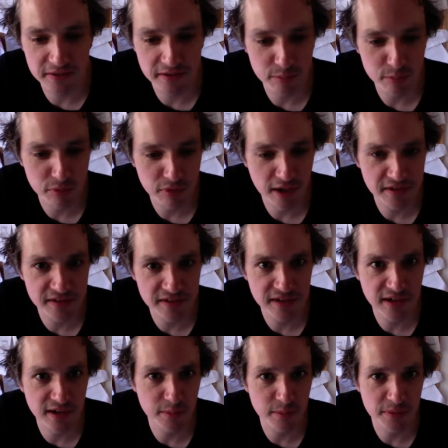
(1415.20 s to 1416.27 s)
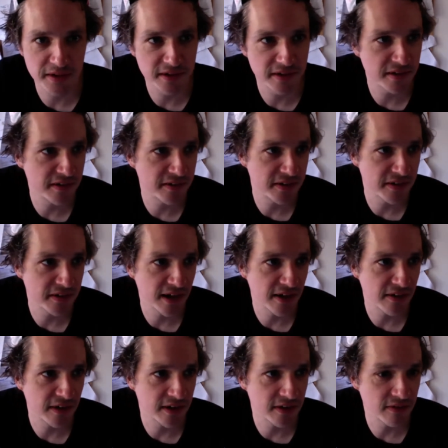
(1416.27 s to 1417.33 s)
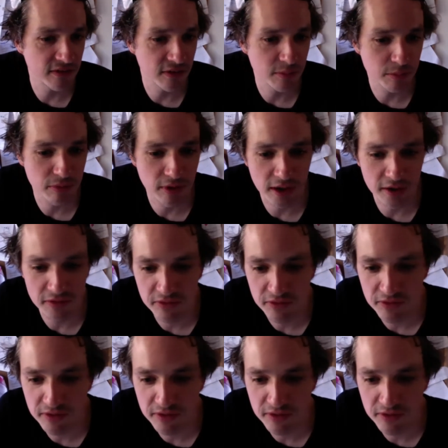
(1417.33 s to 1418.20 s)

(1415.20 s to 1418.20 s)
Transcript: the press club, that you're only allowed in if you're press.